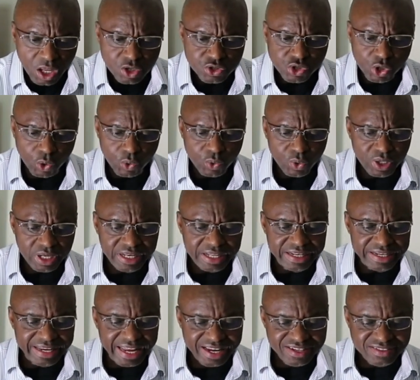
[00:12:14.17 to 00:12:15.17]
So
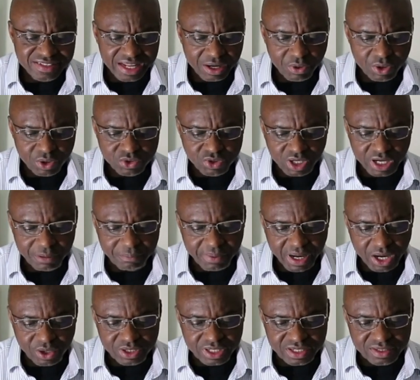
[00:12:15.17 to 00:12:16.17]
next thing I want to talk
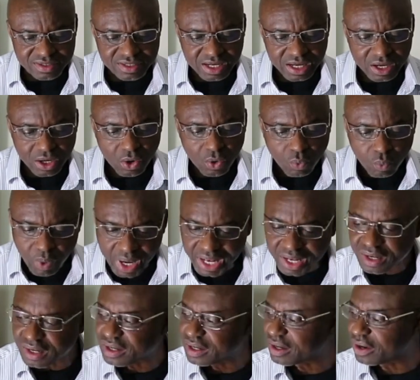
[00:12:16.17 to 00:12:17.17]
about is,
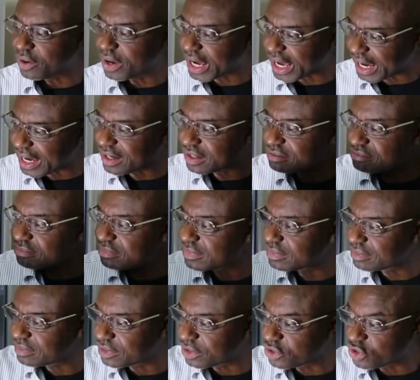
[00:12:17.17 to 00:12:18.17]
well, okay,
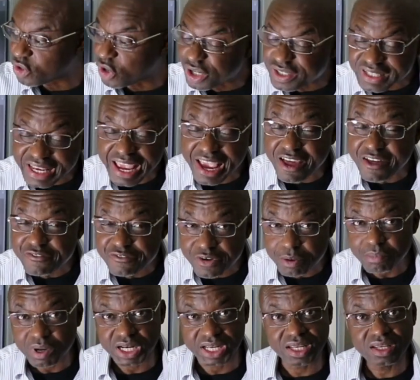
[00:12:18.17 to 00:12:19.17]
not
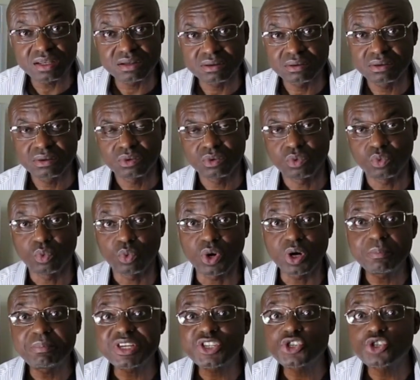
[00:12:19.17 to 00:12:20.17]
everybody
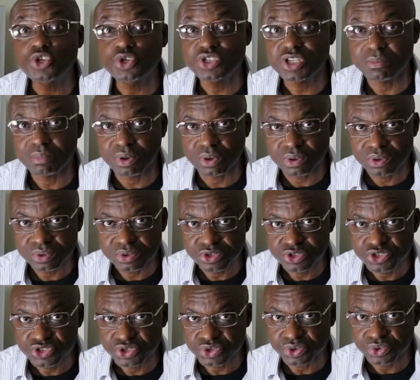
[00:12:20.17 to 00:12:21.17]
will be suitable
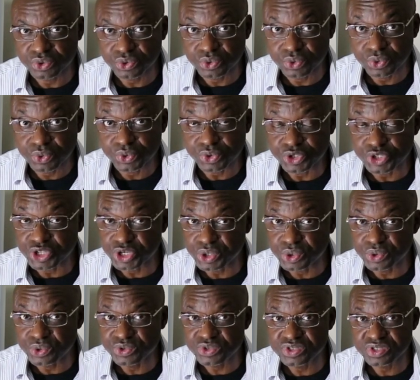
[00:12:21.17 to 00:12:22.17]
to
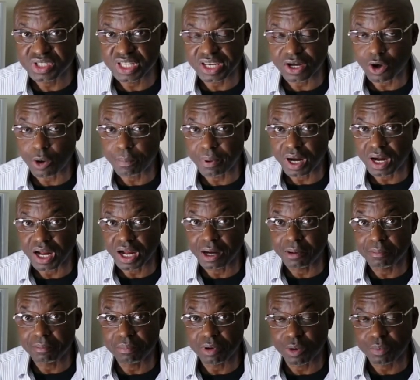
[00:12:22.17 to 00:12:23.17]
use the upper
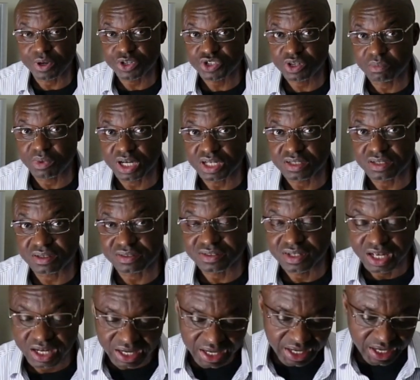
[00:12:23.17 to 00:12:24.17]
arm blood pressure monitors.